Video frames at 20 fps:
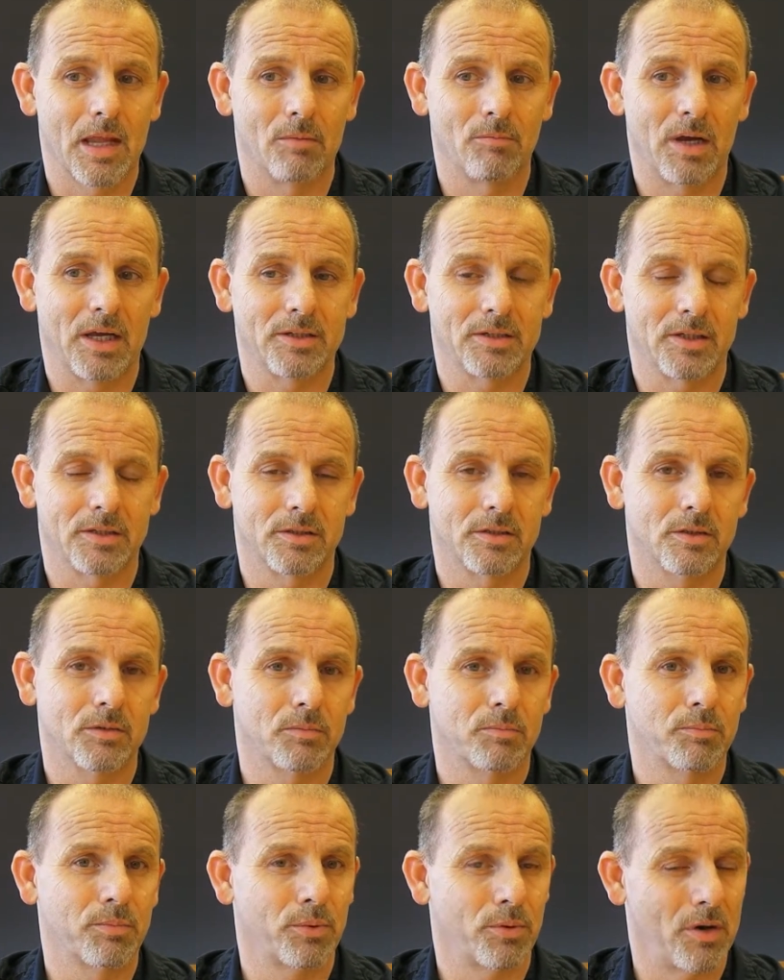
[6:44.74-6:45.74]
My
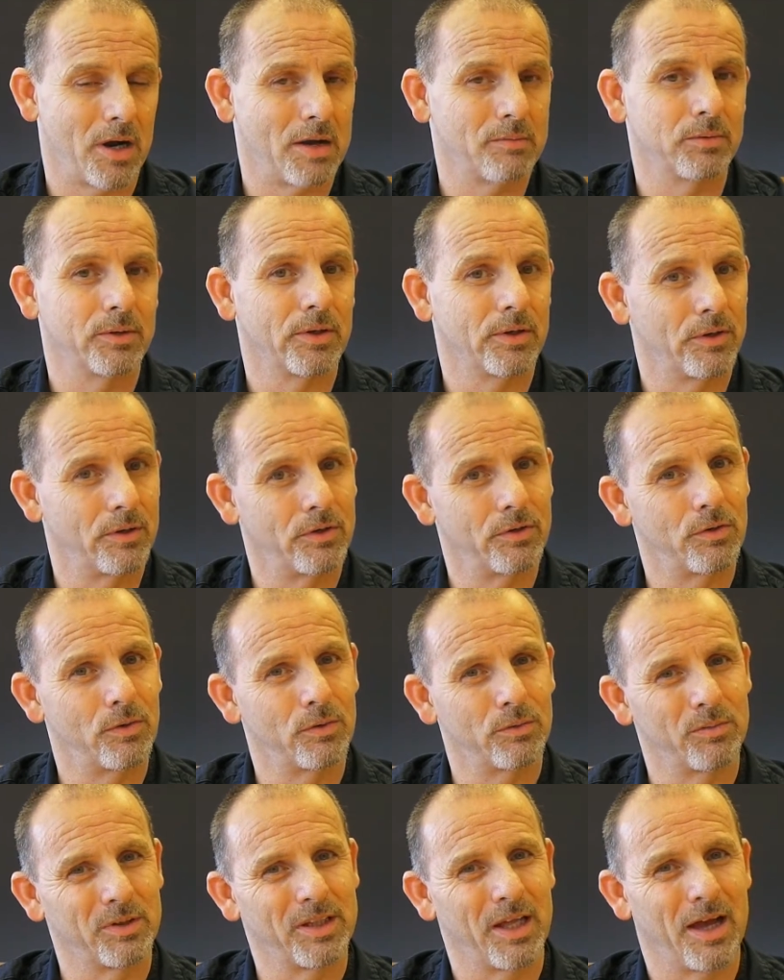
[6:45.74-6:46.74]
sister probably could have
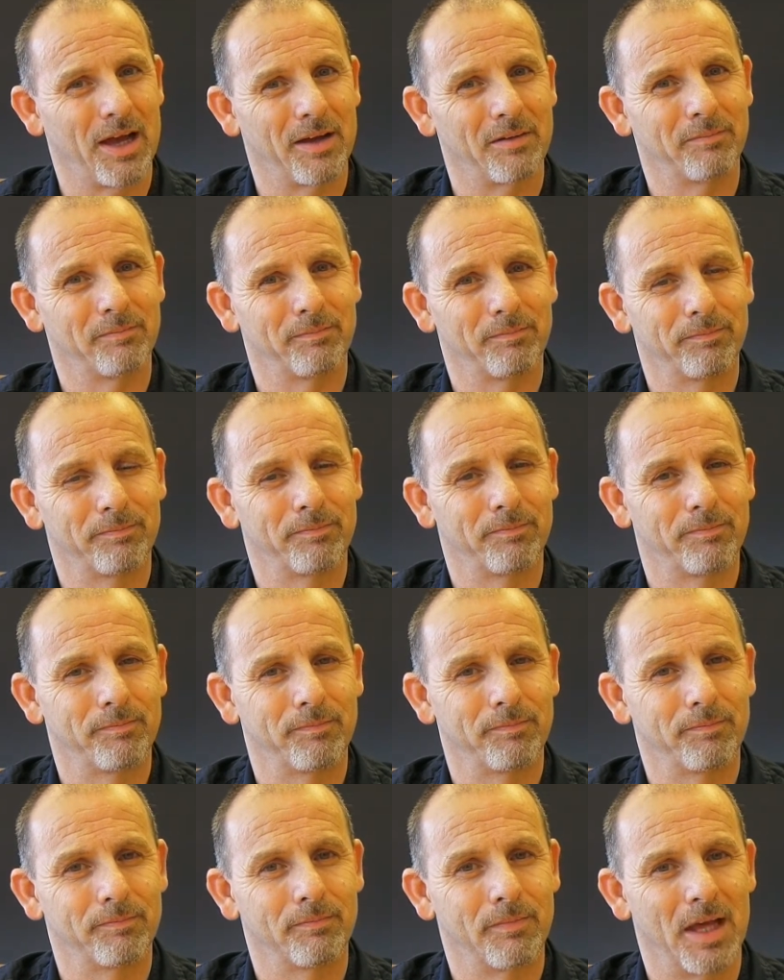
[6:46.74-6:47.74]
told me that,
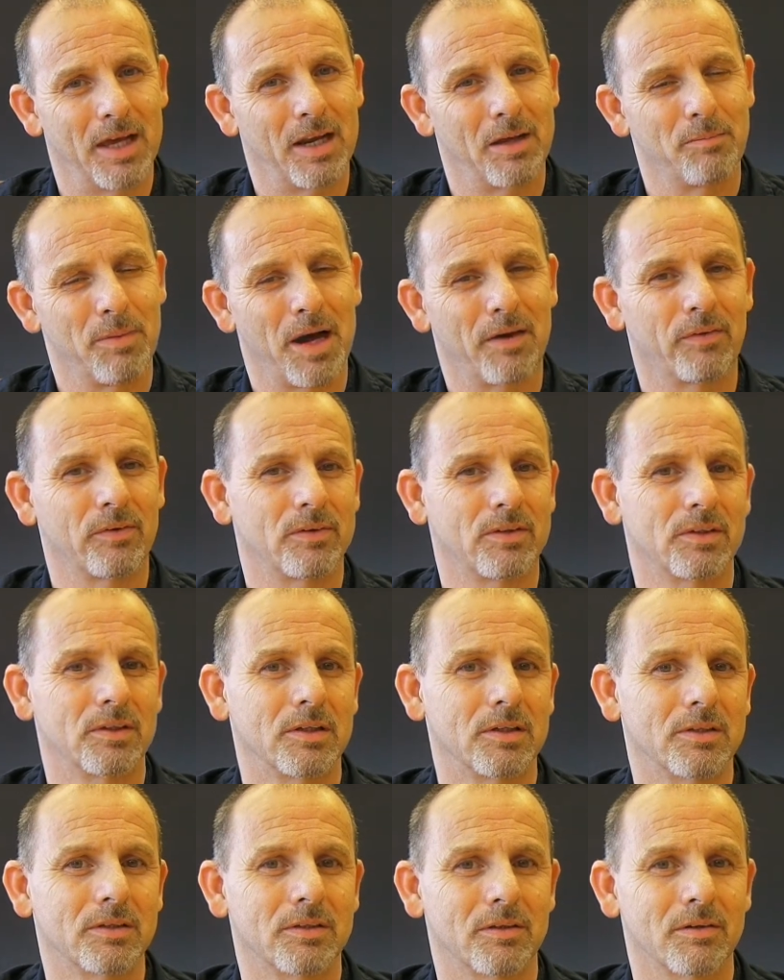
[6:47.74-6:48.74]
had I bothered to
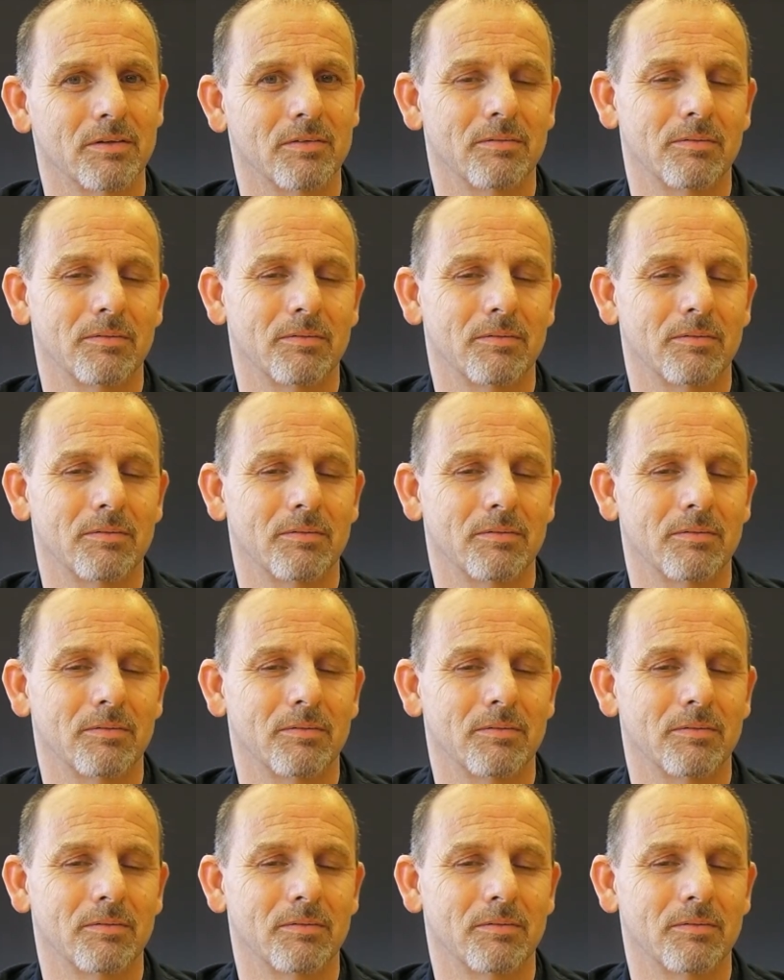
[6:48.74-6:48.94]
listen.